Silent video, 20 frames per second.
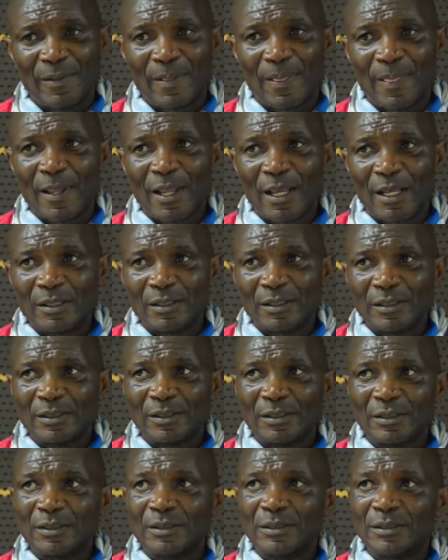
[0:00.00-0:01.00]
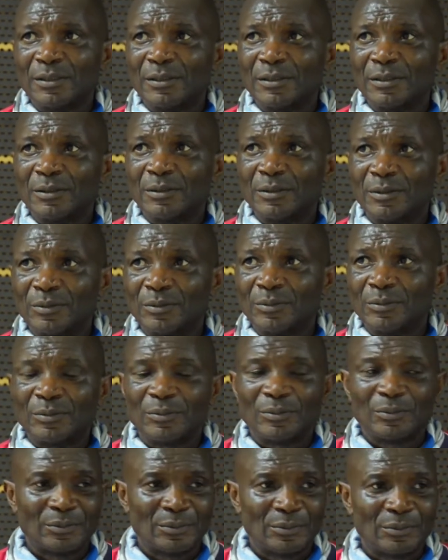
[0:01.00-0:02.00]

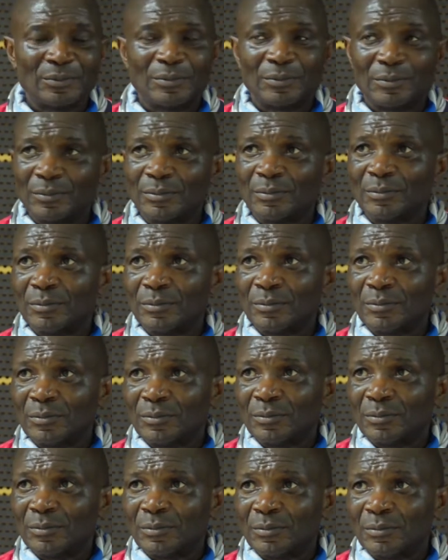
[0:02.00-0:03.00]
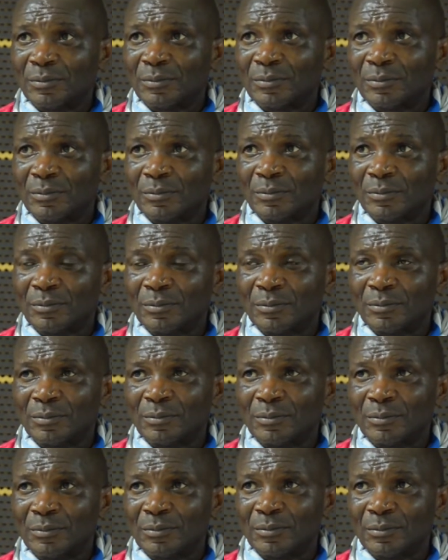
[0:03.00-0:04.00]

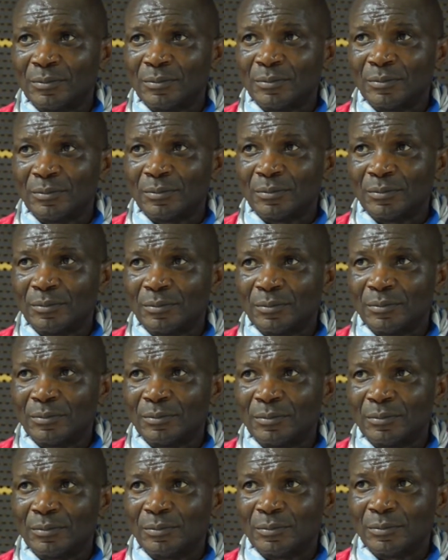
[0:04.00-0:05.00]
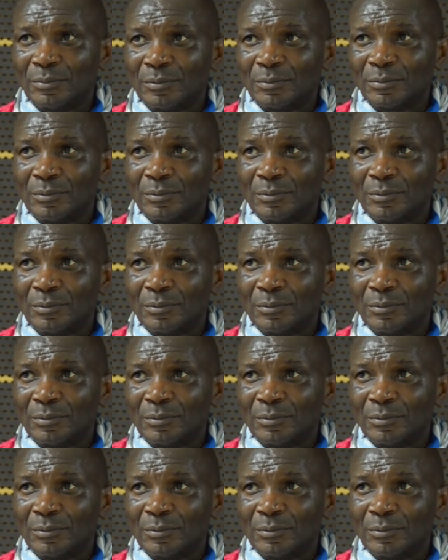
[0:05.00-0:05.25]
Nothing is said.